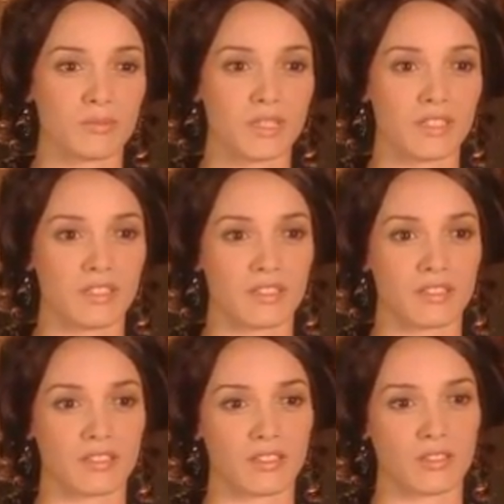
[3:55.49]
be
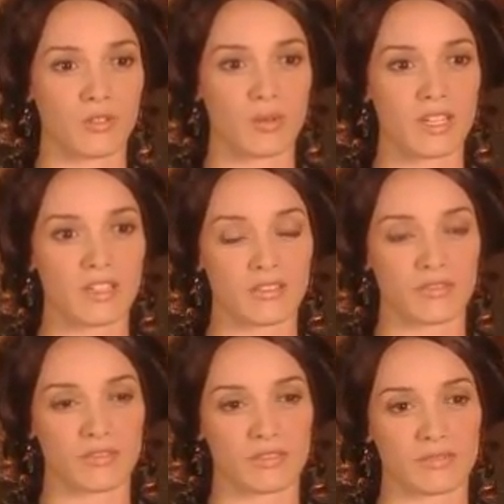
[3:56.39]
the queen
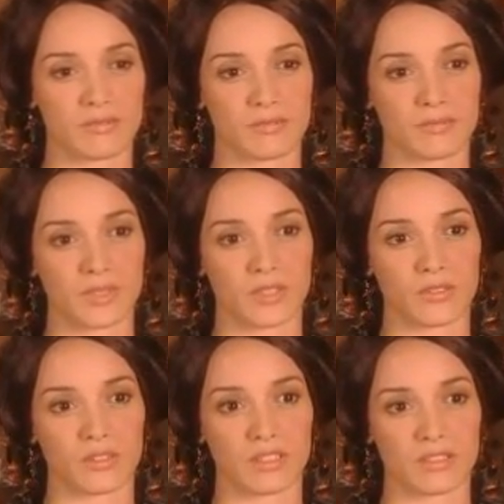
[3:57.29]
of,
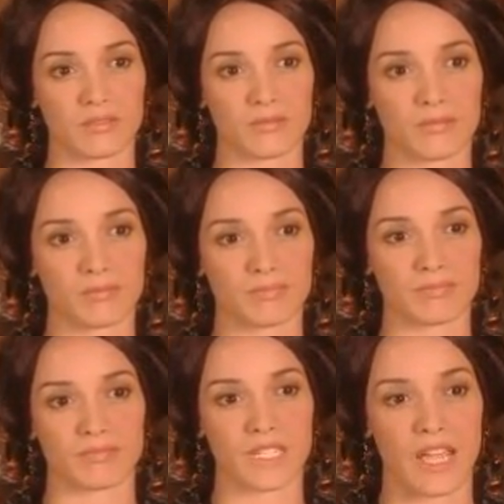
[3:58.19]
the
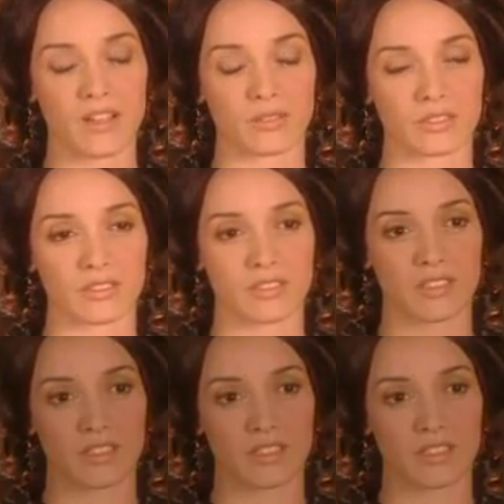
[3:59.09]
town.